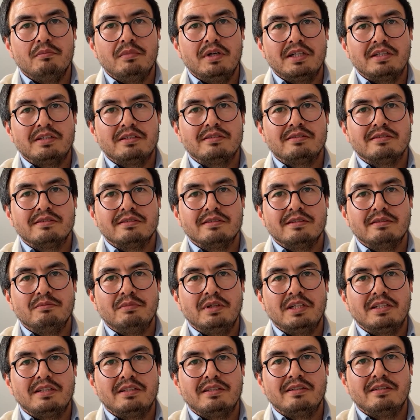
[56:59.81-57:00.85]
but
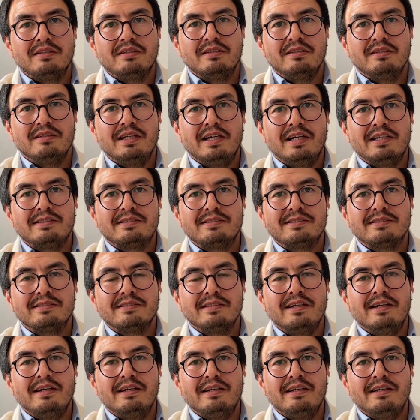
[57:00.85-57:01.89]

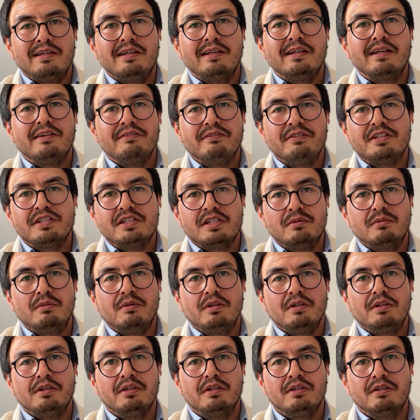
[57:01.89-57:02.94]
that's
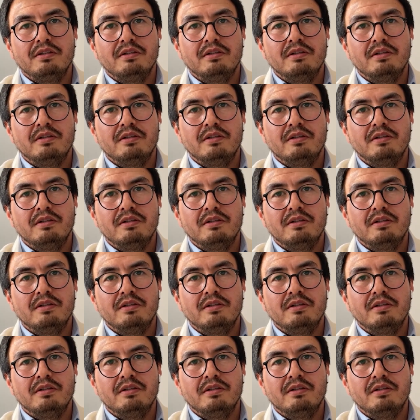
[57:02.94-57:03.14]
inevitable,